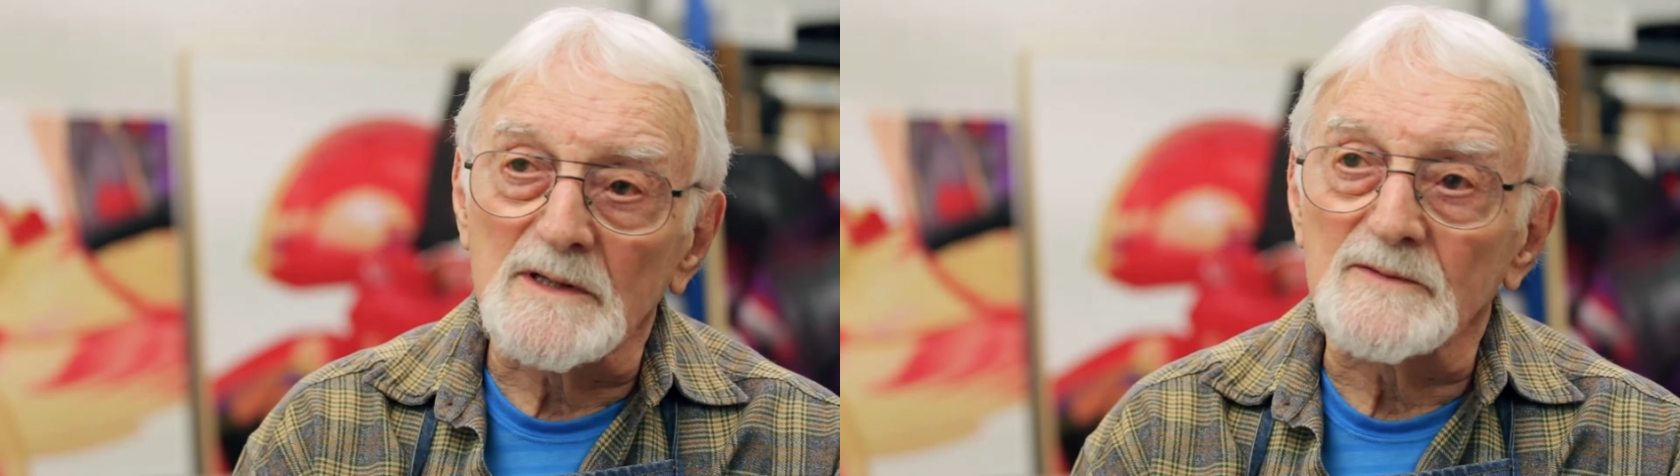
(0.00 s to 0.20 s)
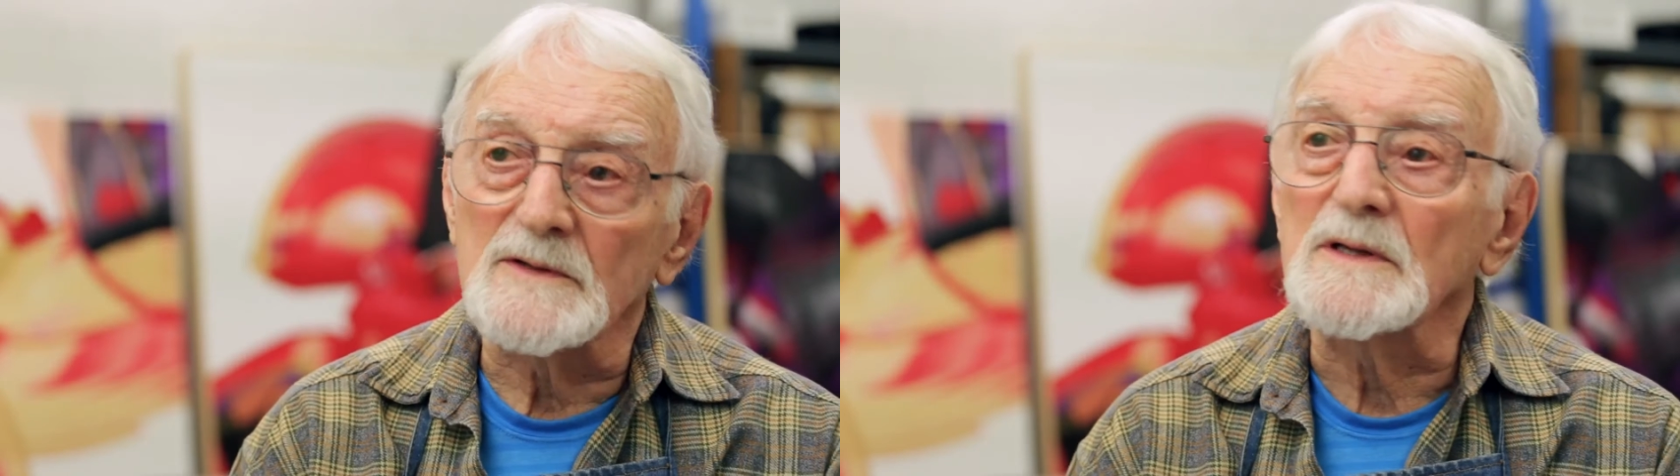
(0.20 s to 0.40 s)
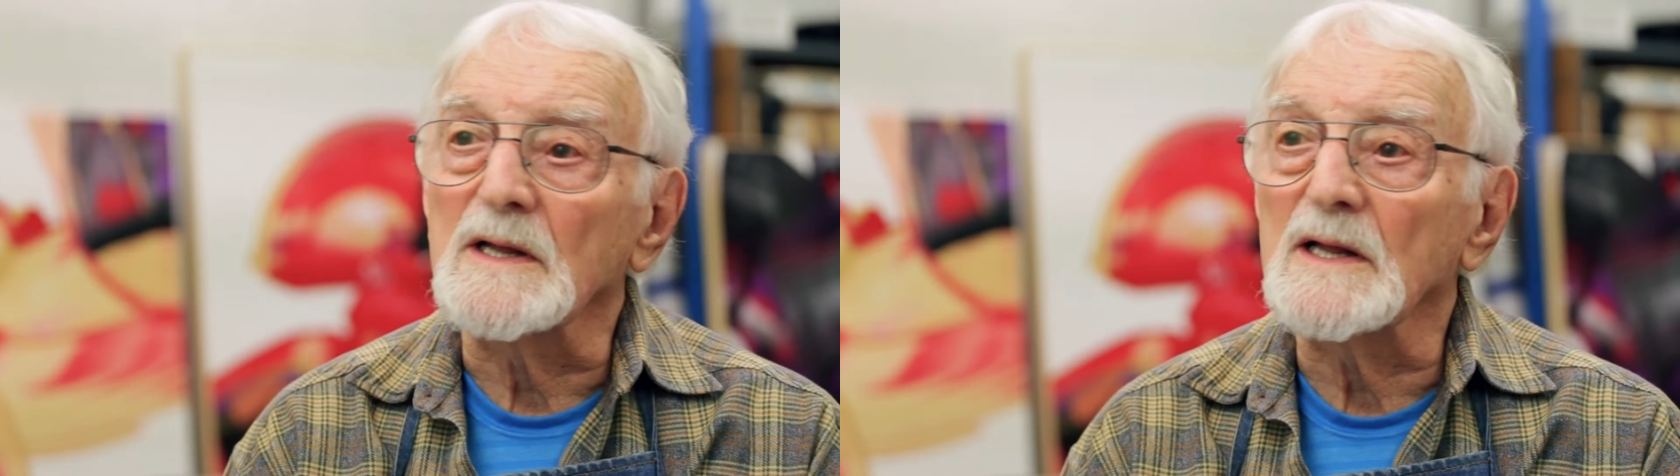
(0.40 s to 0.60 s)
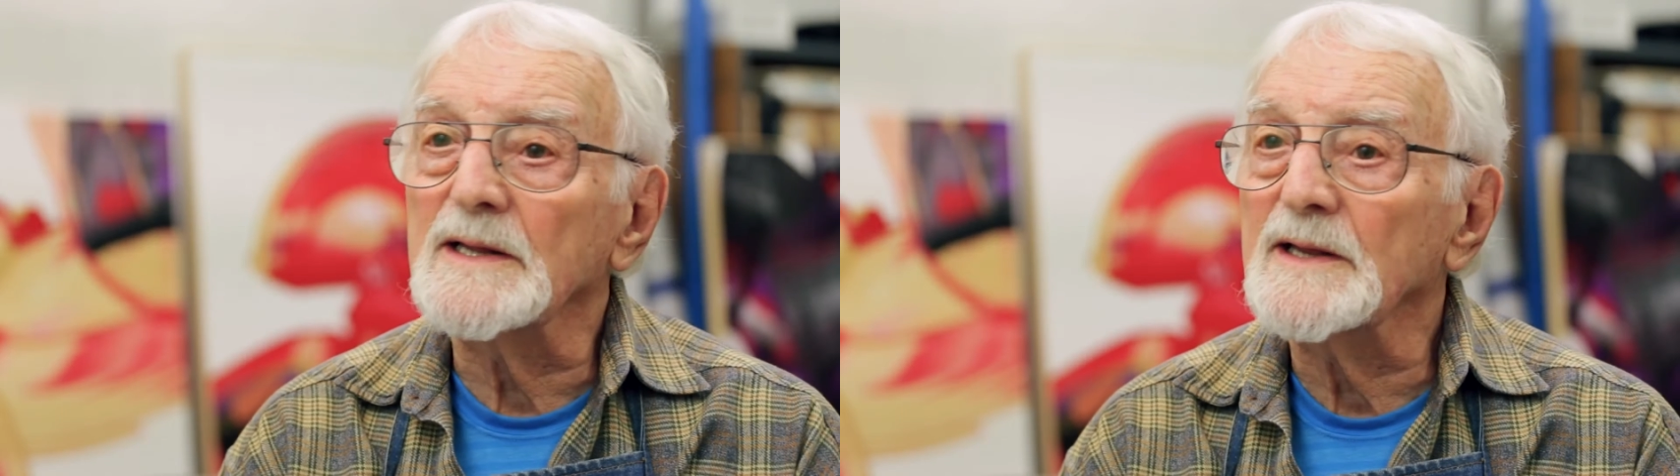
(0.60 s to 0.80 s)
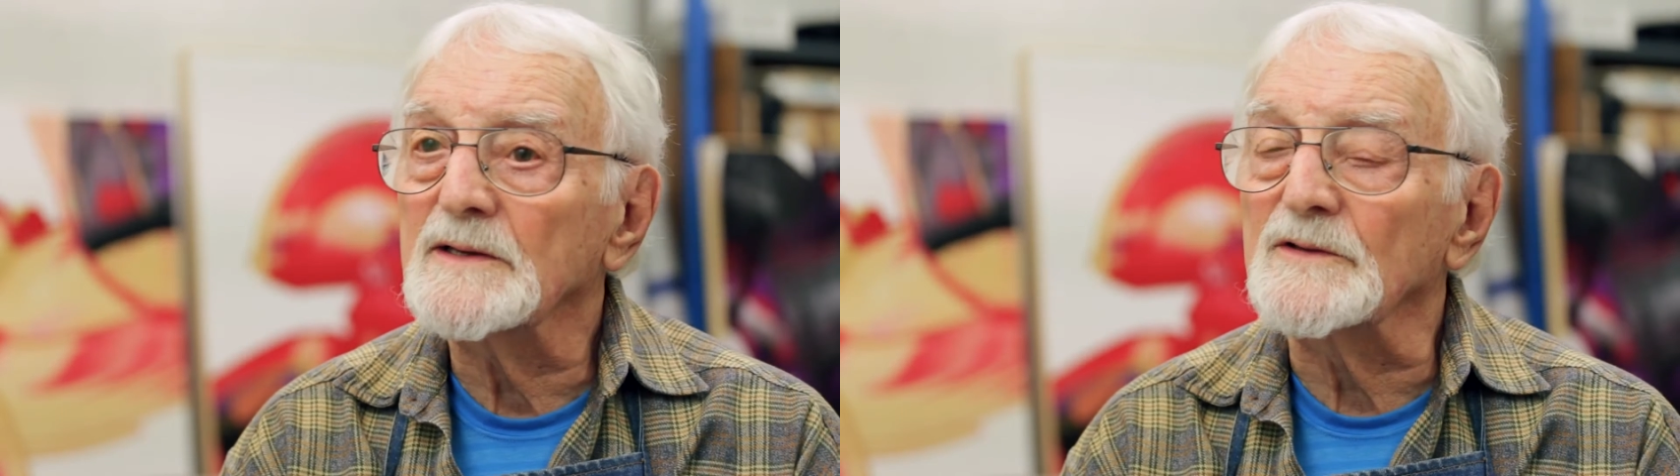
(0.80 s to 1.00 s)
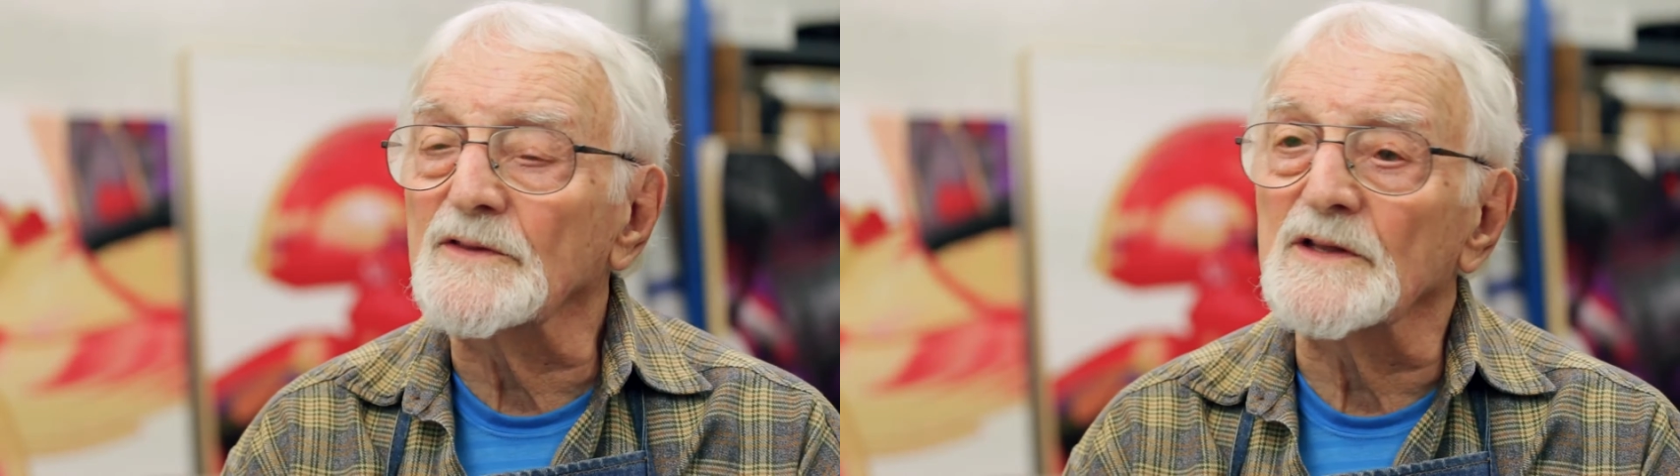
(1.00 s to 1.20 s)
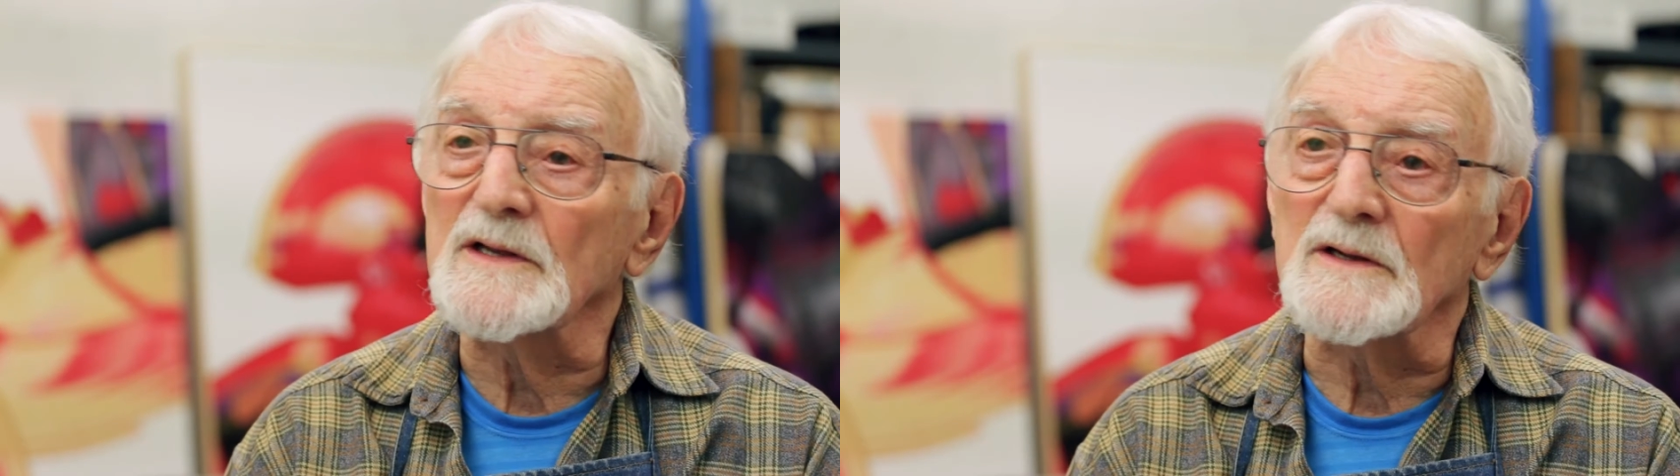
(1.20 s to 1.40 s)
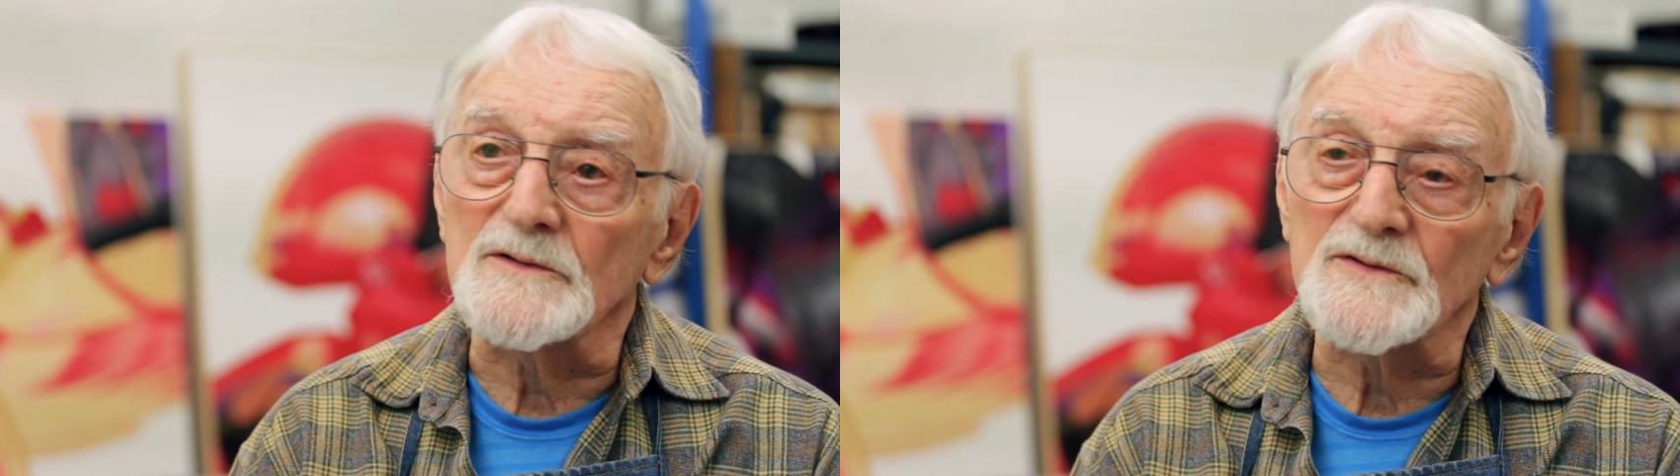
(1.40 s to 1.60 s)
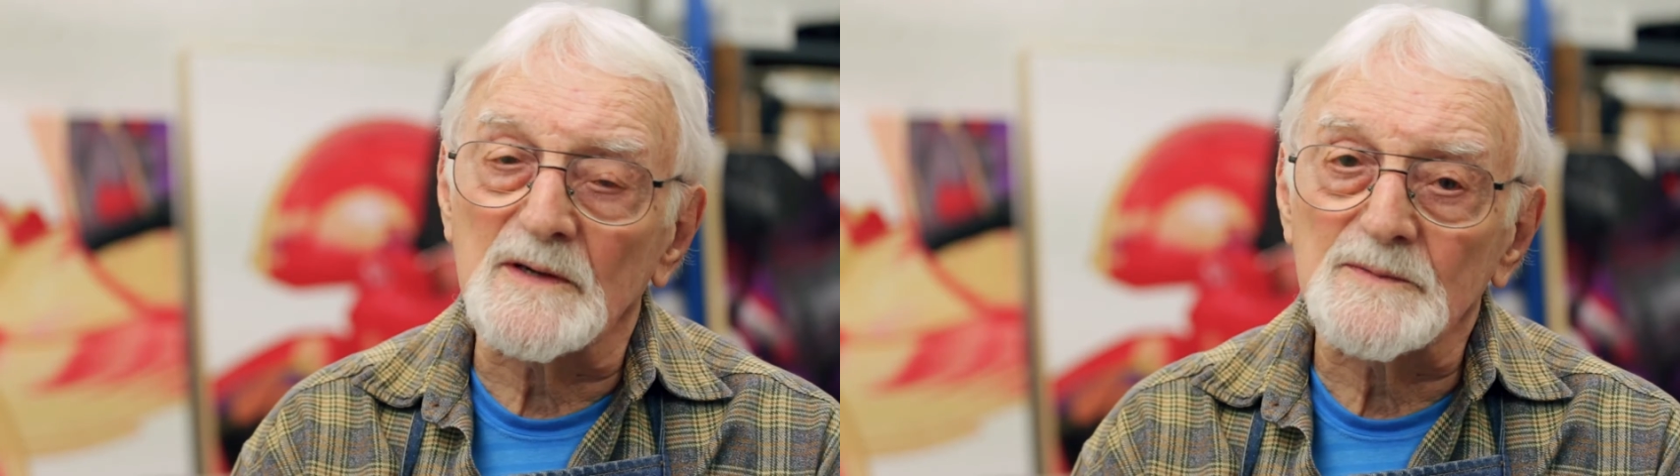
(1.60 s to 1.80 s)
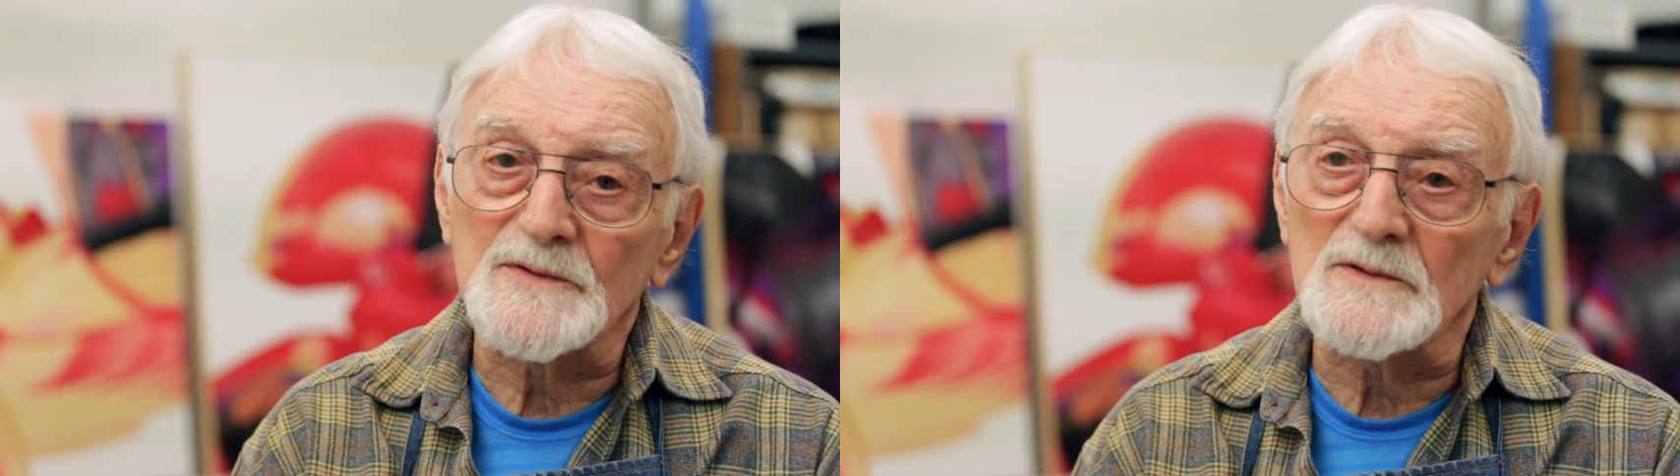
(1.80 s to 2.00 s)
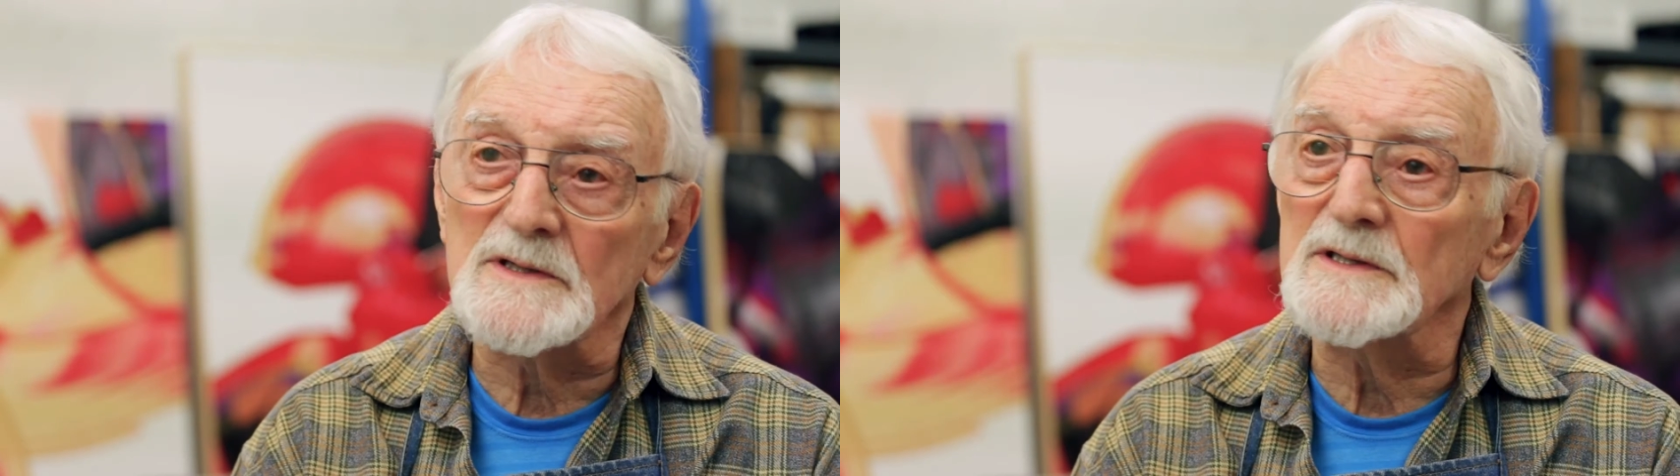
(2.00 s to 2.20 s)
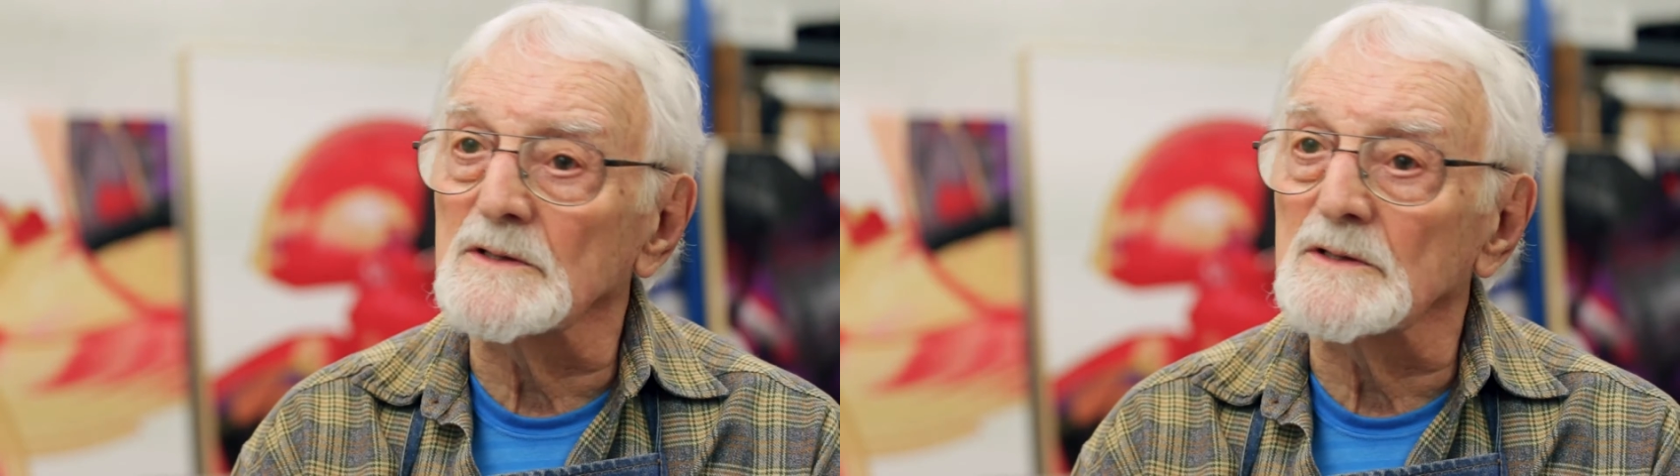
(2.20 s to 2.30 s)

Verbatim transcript: level, I had to think conceptually